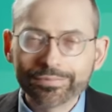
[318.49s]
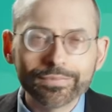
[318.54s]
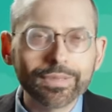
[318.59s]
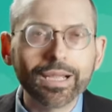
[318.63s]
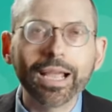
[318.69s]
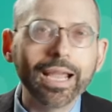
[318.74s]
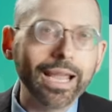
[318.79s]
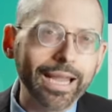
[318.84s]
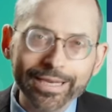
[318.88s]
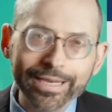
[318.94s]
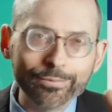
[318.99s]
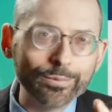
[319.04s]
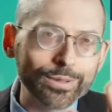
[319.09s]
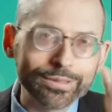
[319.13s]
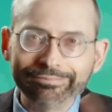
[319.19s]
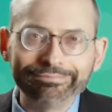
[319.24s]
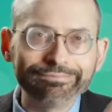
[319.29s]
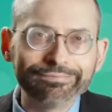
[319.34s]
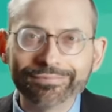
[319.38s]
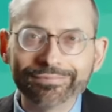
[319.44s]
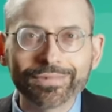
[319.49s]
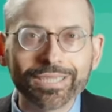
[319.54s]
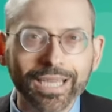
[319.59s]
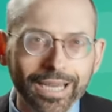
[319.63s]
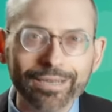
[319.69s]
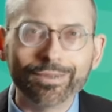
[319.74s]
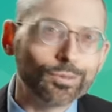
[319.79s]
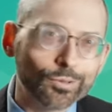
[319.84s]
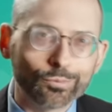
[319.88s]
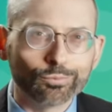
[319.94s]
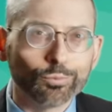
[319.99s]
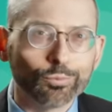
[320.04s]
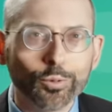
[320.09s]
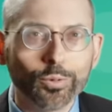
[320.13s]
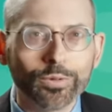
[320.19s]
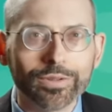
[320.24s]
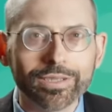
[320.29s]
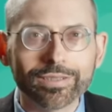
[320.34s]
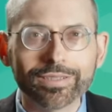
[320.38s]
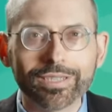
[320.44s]
I hate it when titles
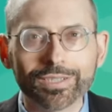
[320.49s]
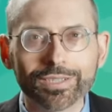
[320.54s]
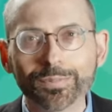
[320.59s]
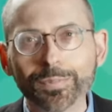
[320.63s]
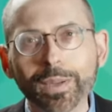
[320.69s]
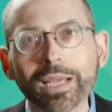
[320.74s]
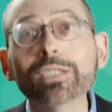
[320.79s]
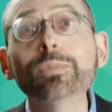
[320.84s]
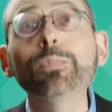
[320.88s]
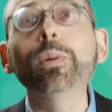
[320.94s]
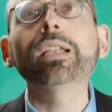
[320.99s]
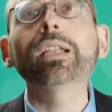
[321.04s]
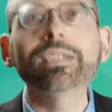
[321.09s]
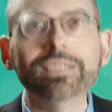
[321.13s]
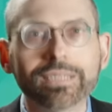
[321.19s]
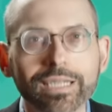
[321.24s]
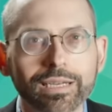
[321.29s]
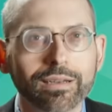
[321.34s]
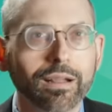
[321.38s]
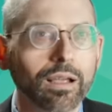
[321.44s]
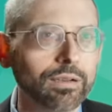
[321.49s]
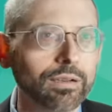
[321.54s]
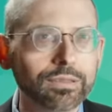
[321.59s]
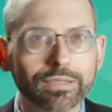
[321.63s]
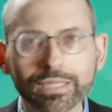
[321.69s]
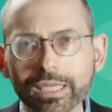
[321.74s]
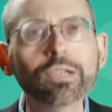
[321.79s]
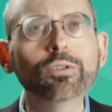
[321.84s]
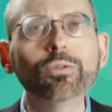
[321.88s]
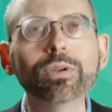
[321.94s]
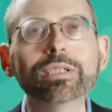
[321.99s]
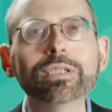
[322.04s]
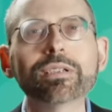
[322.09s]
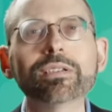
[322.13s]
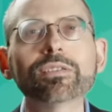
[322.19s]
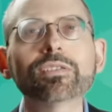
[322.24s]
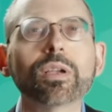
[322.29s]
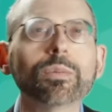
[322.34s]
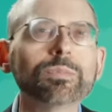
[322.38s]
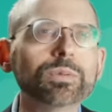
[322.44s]
ruin the suspense, but indeed, decreased
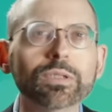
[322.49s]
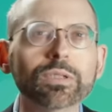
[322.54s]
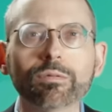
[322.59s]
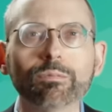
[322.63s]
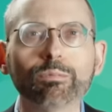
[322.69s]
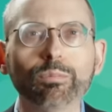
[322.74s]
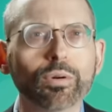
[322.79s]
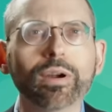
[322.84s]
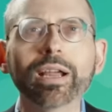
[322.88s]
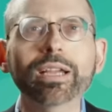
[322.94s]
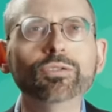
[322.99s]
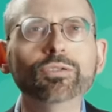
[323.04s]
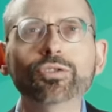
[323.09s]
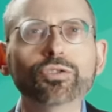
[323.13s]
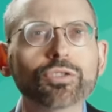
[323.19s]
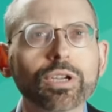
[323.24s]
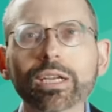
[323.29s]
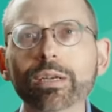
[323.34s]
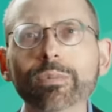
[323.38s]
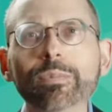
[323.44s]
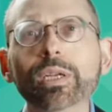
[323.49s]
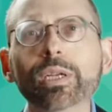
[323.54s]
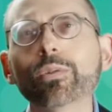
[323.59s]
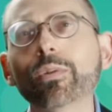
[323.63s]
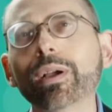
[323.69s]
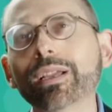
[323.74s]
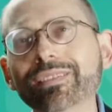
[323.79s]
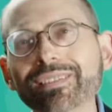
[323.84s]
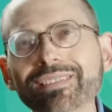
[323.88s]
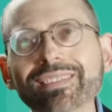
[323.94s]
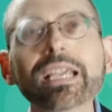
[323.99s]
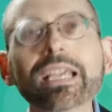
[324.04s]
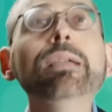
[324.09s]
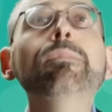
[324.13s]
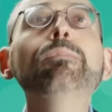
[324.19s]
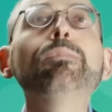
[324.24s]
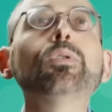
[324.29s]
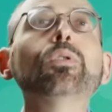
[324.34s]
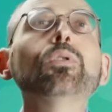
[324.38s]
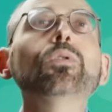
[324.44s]
consumption of branched-chain amino acids
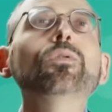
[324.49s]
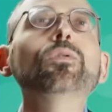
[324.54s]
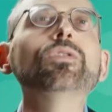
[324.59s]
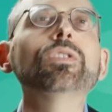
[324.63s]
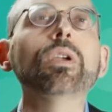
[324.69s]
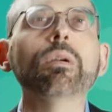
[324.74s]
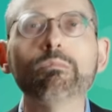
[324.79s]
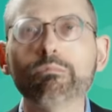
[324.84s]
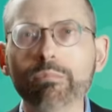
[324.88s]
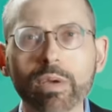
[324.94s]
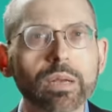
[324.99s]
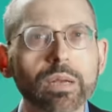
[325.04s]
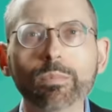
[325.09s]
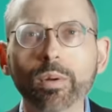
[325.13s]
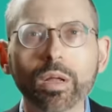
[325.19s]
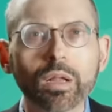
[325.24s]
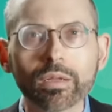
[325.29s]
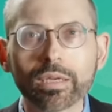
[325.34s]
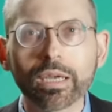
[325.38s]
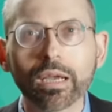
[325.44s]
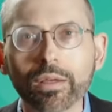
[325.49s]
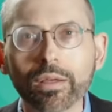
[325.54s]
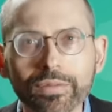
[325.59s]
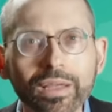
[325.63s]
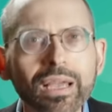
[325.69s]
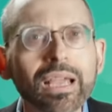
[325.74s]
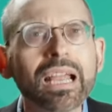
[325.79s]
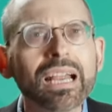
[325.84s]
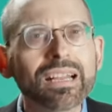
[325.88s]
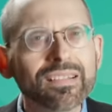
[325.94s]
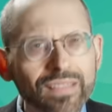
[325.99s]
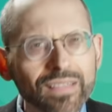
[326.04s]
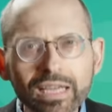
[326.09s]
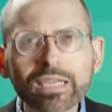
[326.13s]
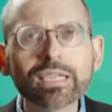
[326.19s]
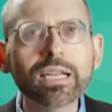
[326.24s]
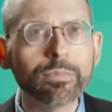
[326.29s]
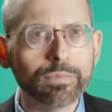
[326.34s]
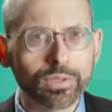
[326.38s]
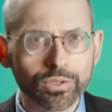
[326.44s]
improves metabolic health. They
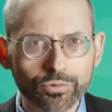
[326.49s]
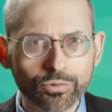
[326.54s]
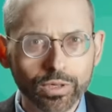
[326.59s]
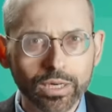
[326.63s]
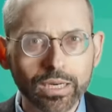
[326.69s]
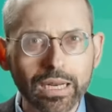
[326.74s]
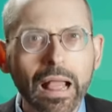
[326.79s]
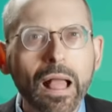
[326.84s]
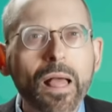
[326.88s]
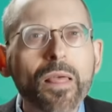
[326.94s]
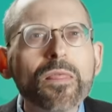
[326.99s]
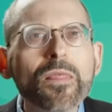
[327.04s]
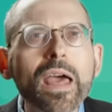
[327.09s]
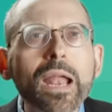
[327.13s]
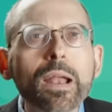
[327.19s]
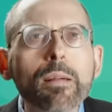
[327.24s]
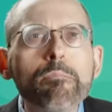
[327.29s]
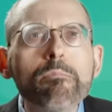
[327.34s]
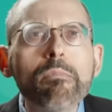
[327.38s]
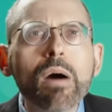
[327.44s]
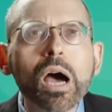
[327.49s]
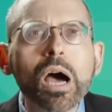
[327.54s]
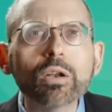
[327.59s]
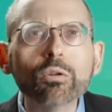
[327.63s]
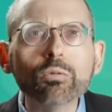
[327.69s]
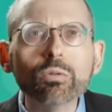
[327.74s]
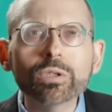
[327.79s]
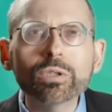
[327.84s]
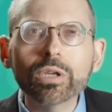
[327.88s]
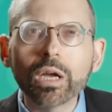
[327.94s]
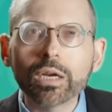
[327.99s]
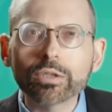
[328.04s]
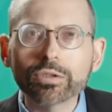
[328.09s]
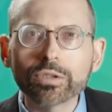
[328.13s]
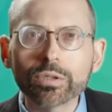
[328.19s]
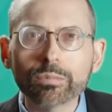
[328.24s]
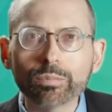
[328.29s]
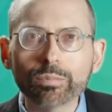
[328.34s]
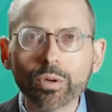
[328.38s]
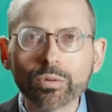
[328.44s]
demonstrate that a moderate
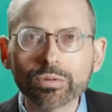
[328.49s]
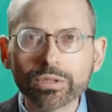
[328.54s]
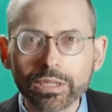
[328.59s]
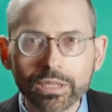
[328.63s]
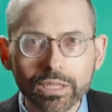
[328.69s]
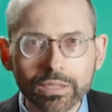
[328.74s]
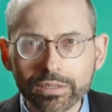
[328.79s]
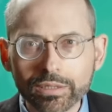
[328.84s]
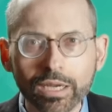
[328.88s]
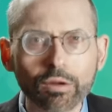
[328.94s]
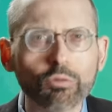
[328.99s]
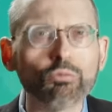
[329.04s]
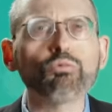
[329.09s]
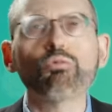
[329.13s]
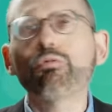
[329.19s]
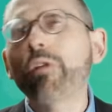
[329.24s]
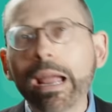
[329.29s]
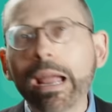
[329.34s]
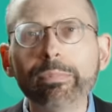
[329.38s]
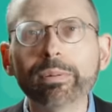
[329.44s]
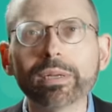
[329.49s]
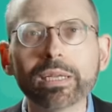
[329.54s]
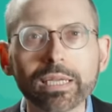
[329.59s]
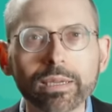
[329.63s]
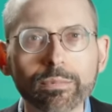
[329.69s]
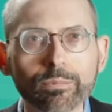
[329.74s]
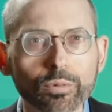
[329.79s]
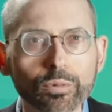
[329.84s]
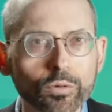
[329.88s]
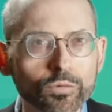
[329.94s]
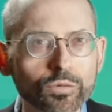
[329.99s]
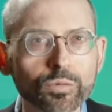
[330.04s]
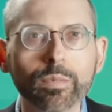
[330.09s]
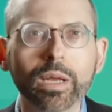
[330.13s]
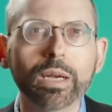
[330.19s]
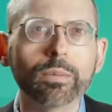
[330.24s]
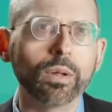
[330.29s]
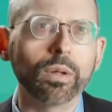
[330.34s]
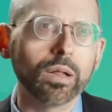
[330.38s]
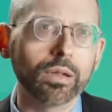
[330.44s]
reduction in protein intake rapidly improves
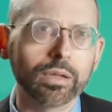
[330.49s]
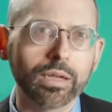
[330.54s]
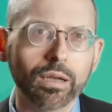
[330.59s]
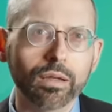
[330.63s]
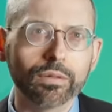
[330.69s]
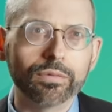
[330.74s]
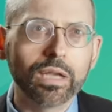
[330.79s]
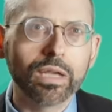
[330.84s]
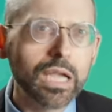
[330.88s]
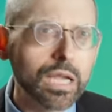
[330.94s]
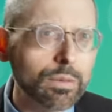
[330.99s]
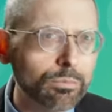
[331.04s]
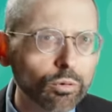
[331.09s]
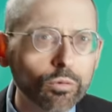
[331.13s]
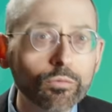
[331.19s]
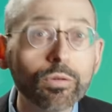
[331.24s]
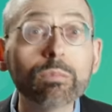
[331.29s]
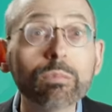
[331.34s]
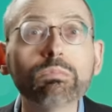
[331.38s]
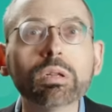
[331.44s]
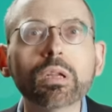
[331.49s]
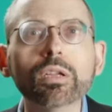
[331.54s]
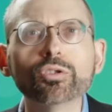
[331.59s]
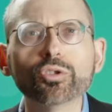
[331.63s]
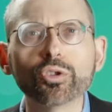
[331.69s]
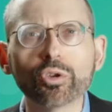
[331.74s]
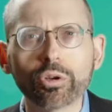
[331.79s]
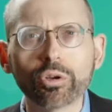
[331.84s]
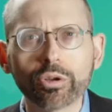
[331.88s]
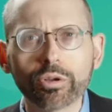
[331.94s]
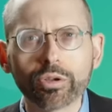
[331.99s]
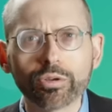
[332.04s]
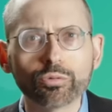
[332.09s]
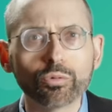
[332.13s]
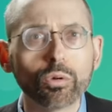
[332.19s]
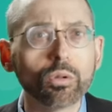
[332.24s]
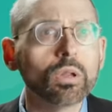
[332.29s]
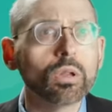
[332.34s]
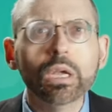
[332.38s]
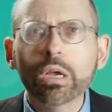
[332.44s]
metabolic health, improving blood sugar
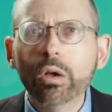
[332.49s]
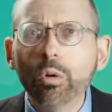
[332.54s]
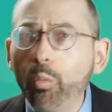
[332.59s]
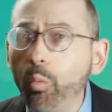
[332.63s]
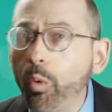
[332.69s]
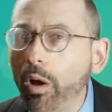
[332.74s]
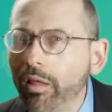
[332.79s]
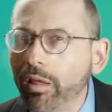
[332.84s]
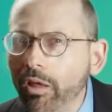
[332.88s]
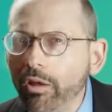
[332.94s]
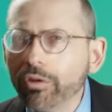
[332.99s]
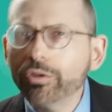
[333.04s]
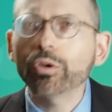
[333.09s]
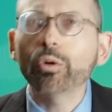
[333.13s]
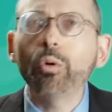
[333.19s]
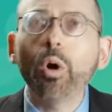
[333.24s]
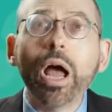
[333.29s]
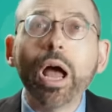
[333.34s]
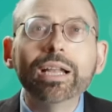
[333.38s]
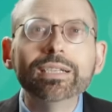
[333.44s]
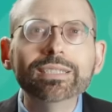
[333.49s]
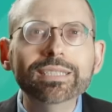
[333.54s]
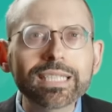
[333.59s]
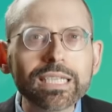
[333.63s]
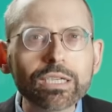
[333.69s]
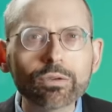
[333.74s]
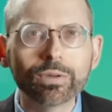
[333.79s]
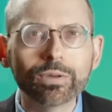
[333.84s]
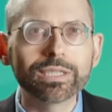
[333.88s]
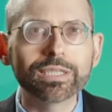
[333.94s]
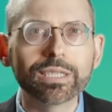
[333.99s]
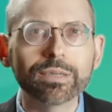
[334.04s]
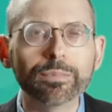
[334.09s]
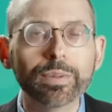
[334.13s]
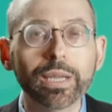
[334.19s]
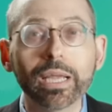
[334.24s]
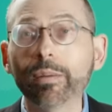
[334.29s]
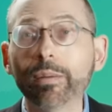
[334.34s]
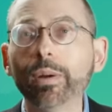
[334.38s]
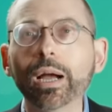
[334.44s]
control, while also decreasing
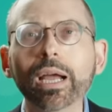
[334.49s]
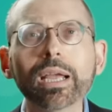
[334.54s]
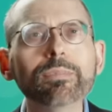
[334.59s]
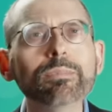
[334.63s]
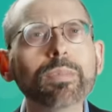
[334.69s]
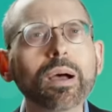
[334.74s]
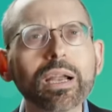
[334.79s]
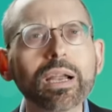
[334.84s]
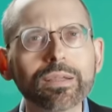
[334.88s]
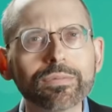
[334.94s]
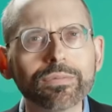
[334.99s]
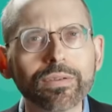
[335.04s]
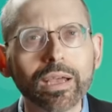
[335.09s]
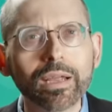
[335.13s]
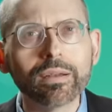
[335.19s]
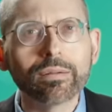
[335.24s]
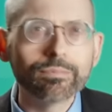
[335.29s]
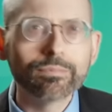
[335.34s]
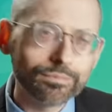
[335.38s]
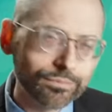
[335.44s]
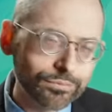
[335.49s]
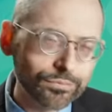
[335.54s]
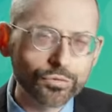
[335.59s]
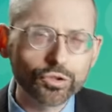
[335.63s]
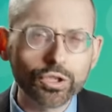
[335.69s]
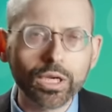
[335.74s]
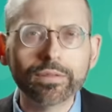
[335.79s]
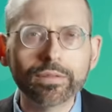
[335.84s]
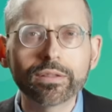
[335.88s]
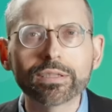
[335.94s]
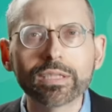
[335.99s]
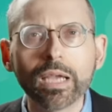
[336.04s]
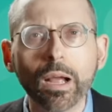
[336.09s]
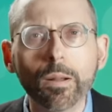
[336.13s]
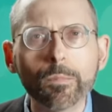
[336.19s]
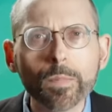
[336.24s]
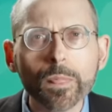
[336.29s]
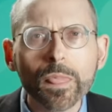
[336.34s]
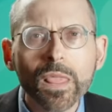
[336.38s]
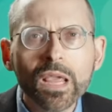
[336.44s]
BMI and body fat. Check this out.